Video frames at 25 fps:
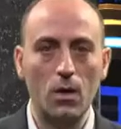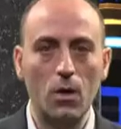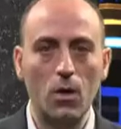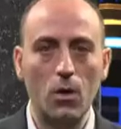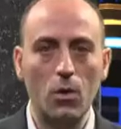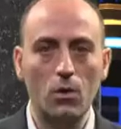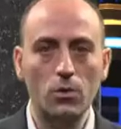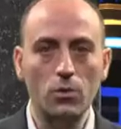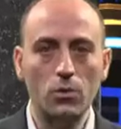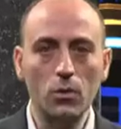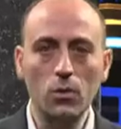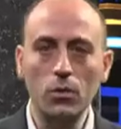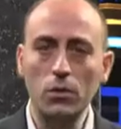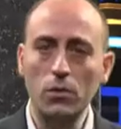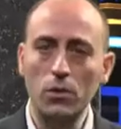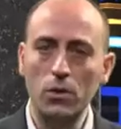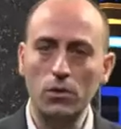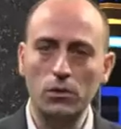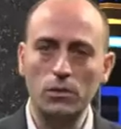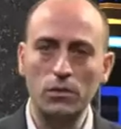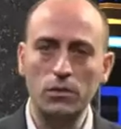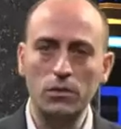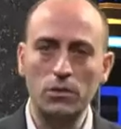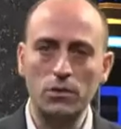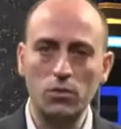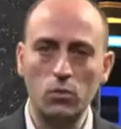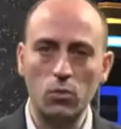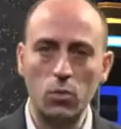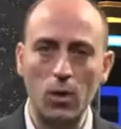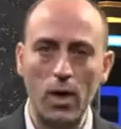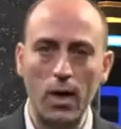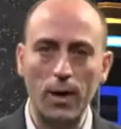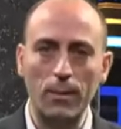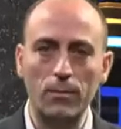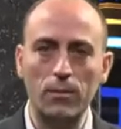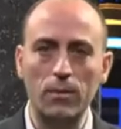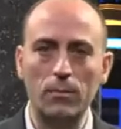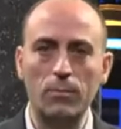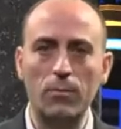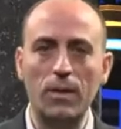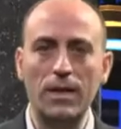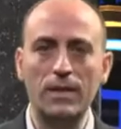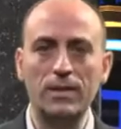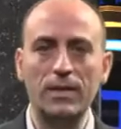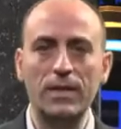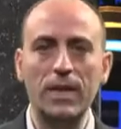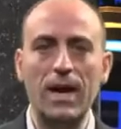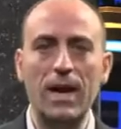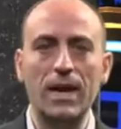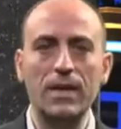Although not described
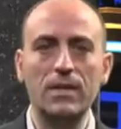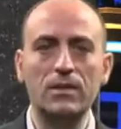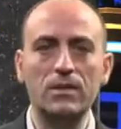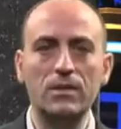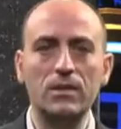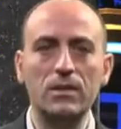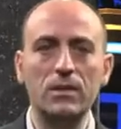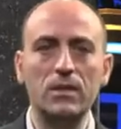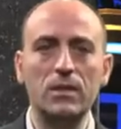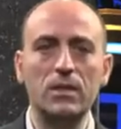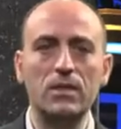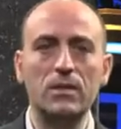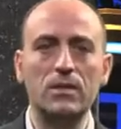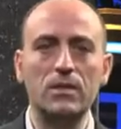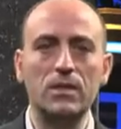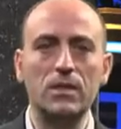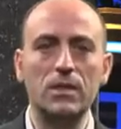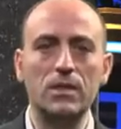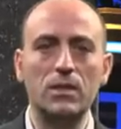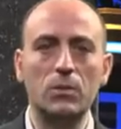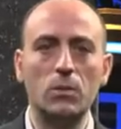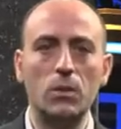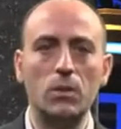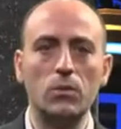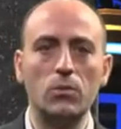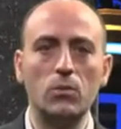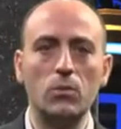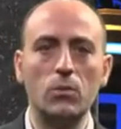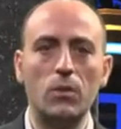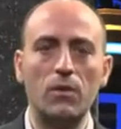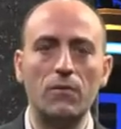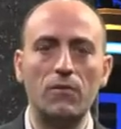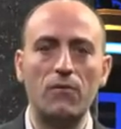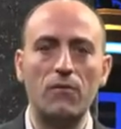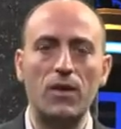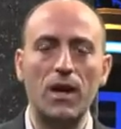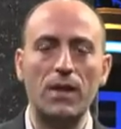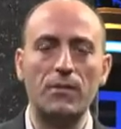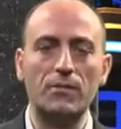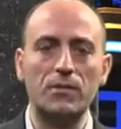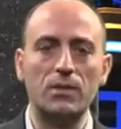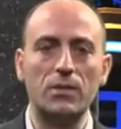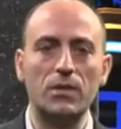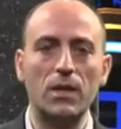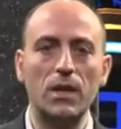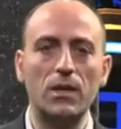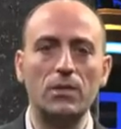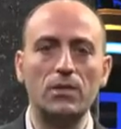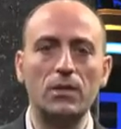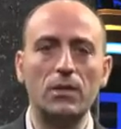by the IEC 61215
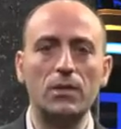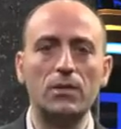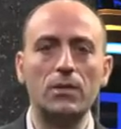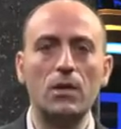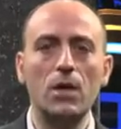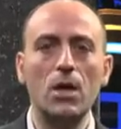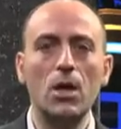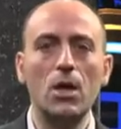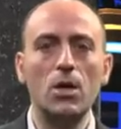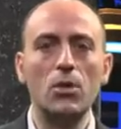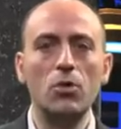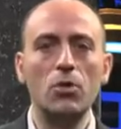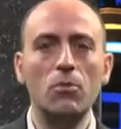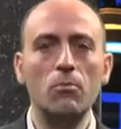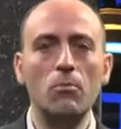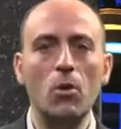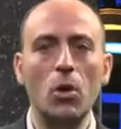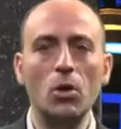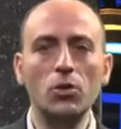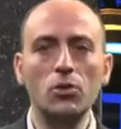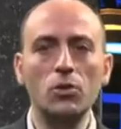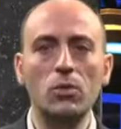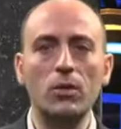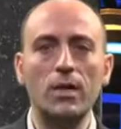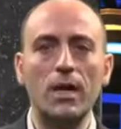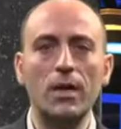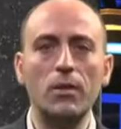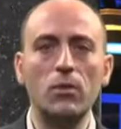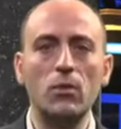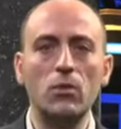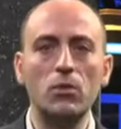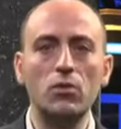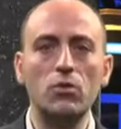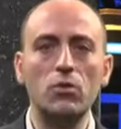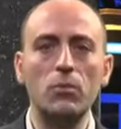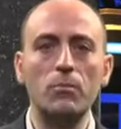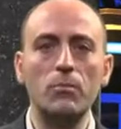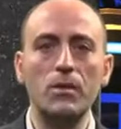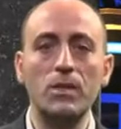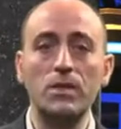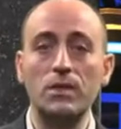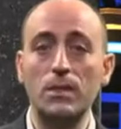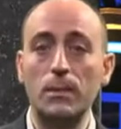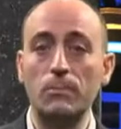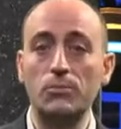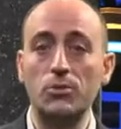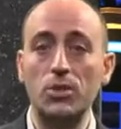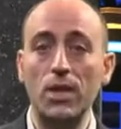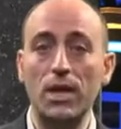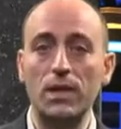standard, the module can also be
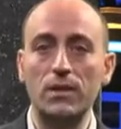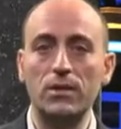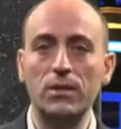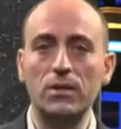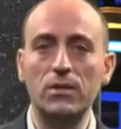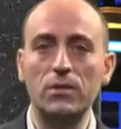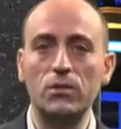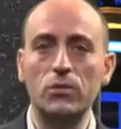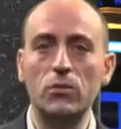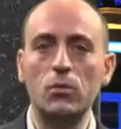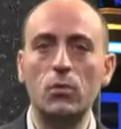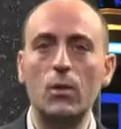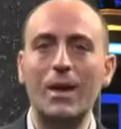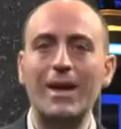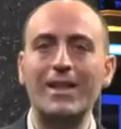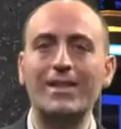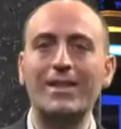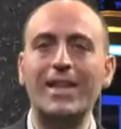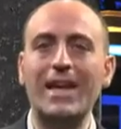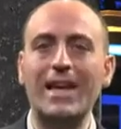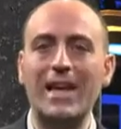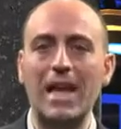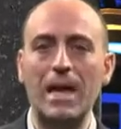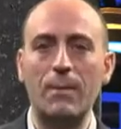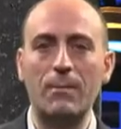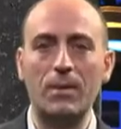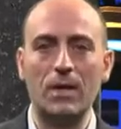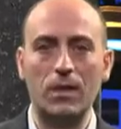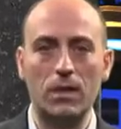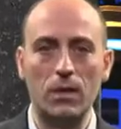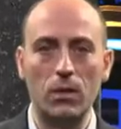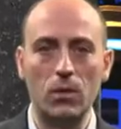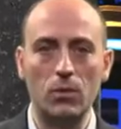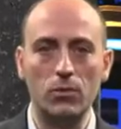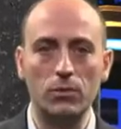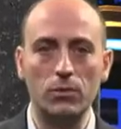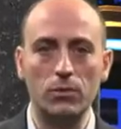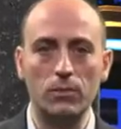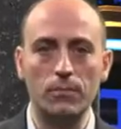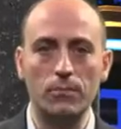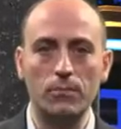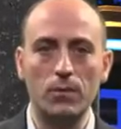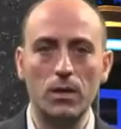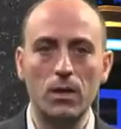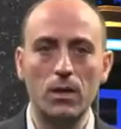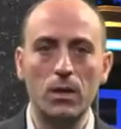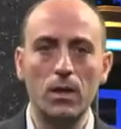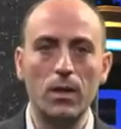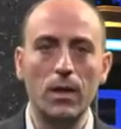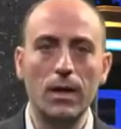subjected to a dynamic load.
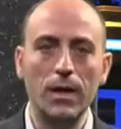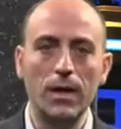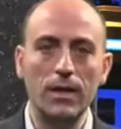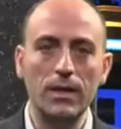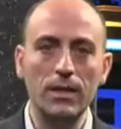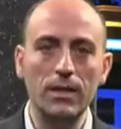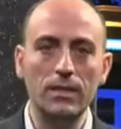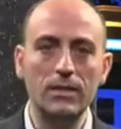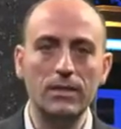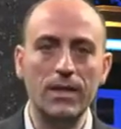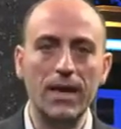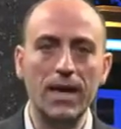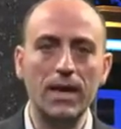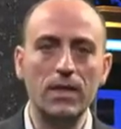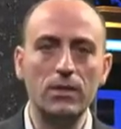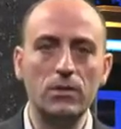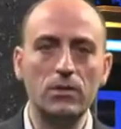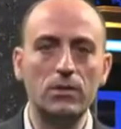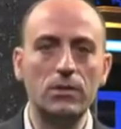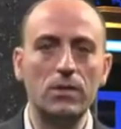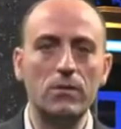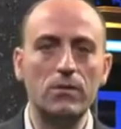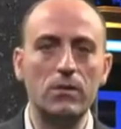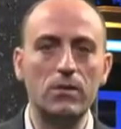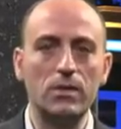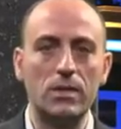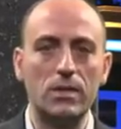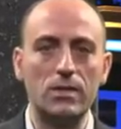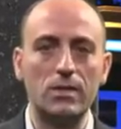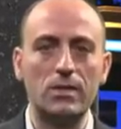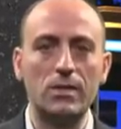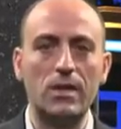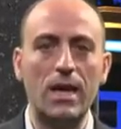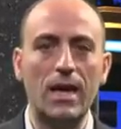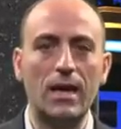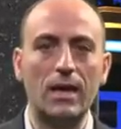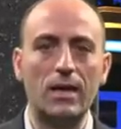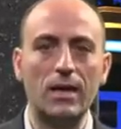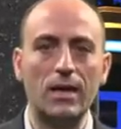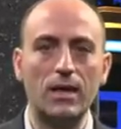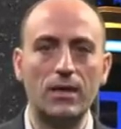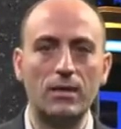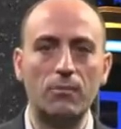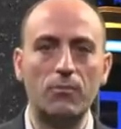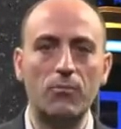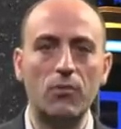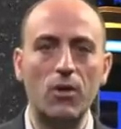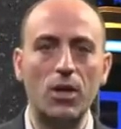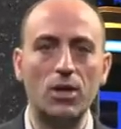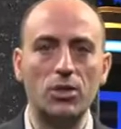In this case, there is a
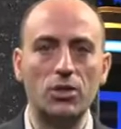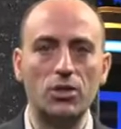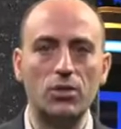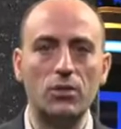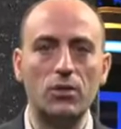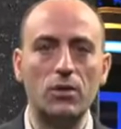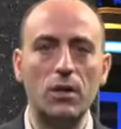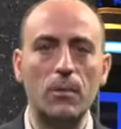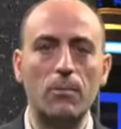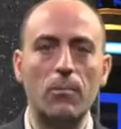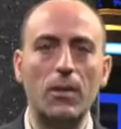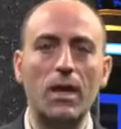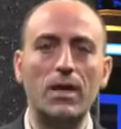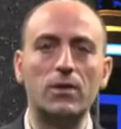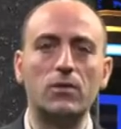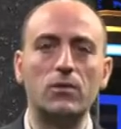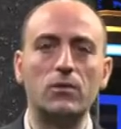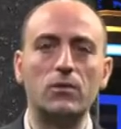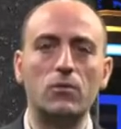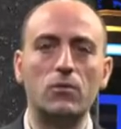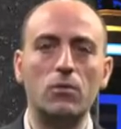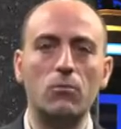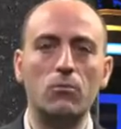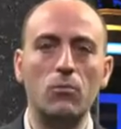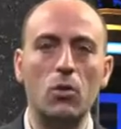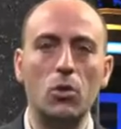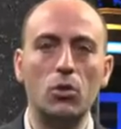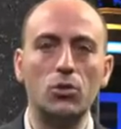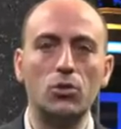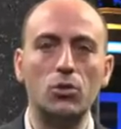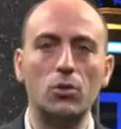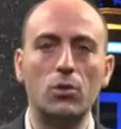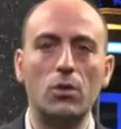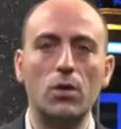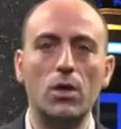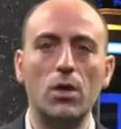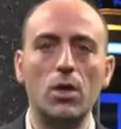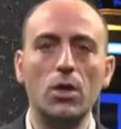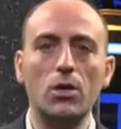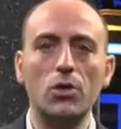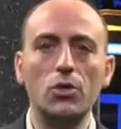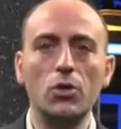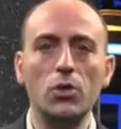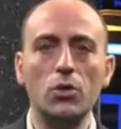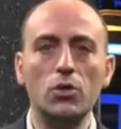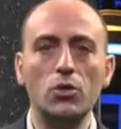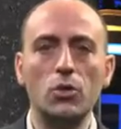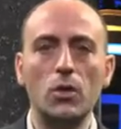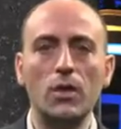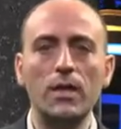cyclic pressure applied to the module,
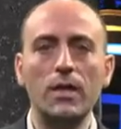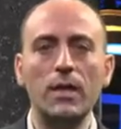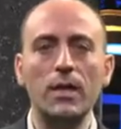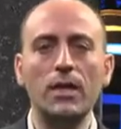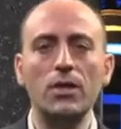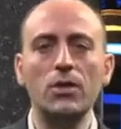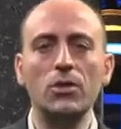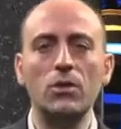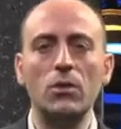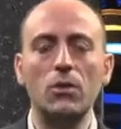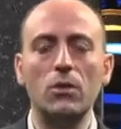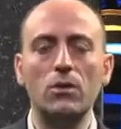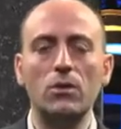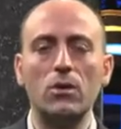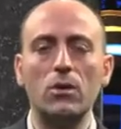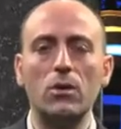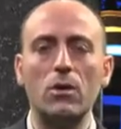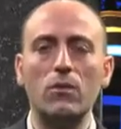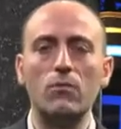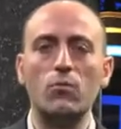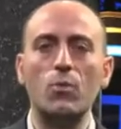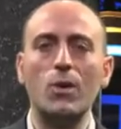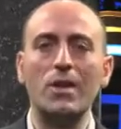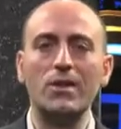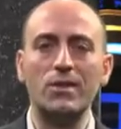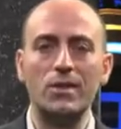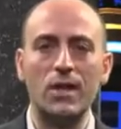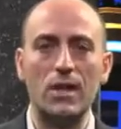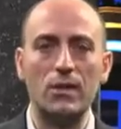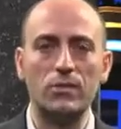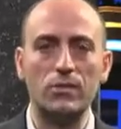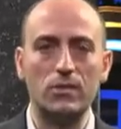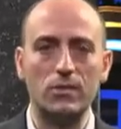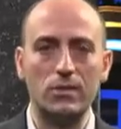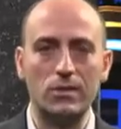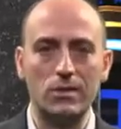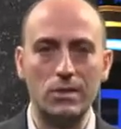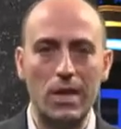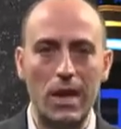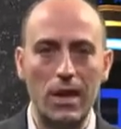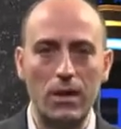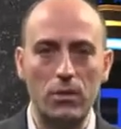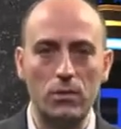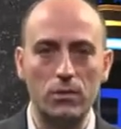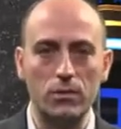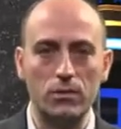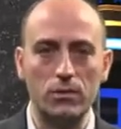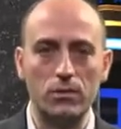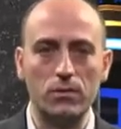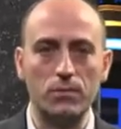usually in the order of 1,000
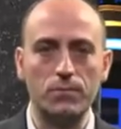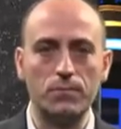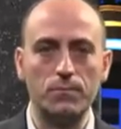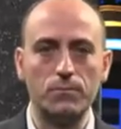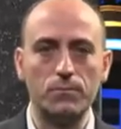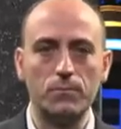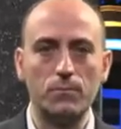cycles.